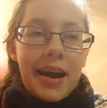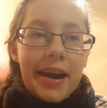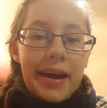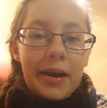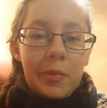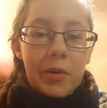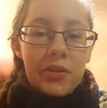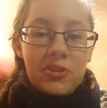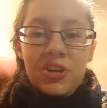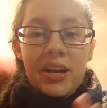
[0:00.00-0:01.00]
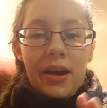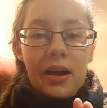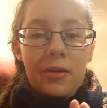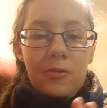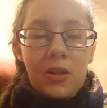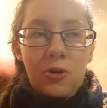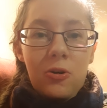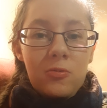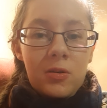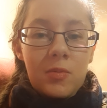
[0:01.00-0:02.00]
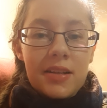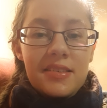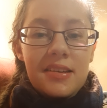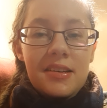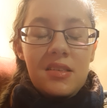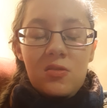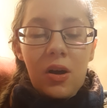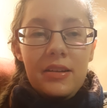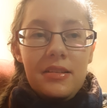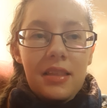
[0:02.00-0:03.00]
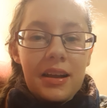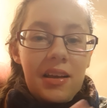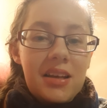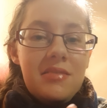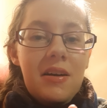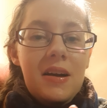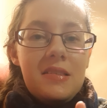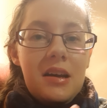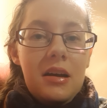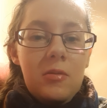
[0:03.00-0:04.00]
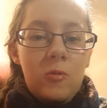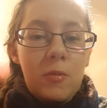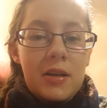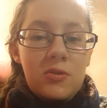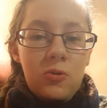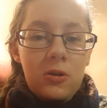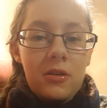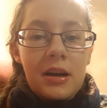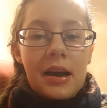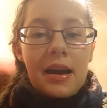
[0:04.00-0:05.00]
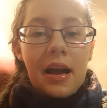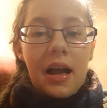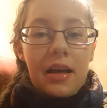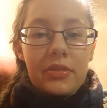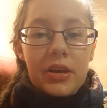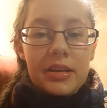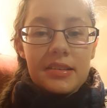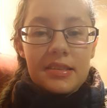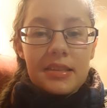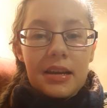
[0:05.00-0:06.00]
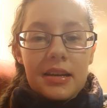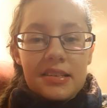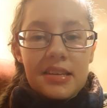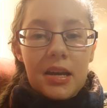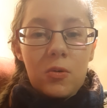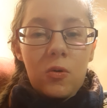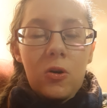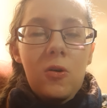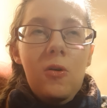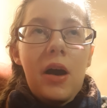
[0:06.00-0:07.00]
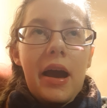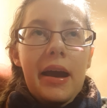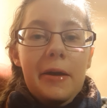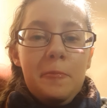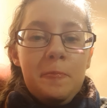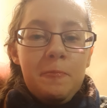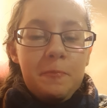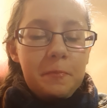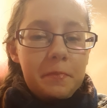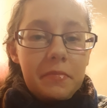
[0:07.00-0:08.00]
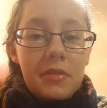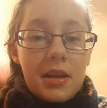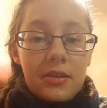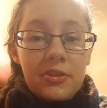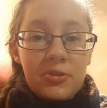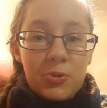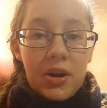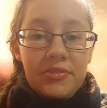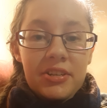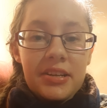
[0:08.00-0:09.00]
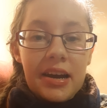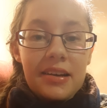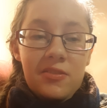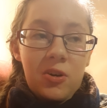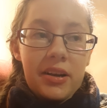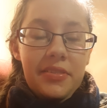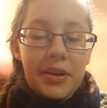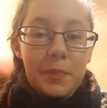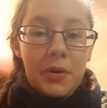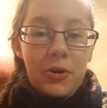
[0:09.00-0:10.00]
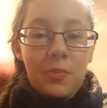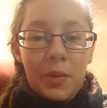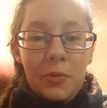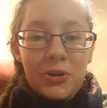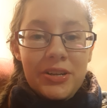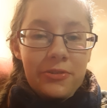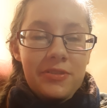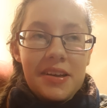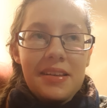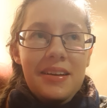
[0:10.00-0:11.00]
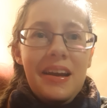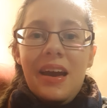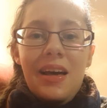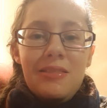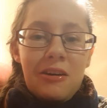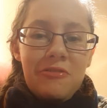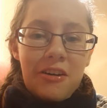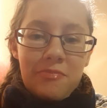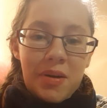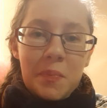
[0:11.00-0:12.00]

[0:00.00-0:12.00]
And there's like a lot of romance in it, so I'd like classify it as a romance horror. That is the sequel. Just arrived today, so I can like put it on my bookshelf because I like love having my